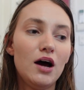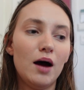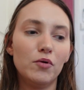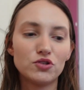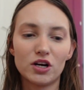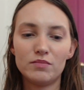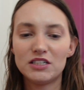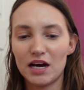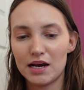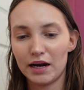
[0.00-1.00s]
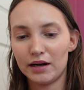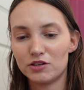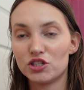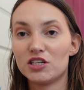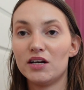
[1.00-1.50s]
I'm also going to be taking
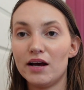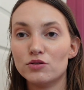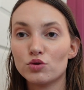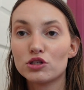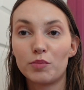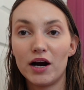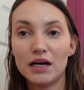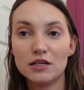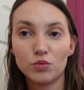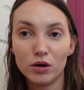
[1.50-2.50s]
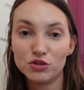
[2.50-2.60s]
just a nasal spray as well,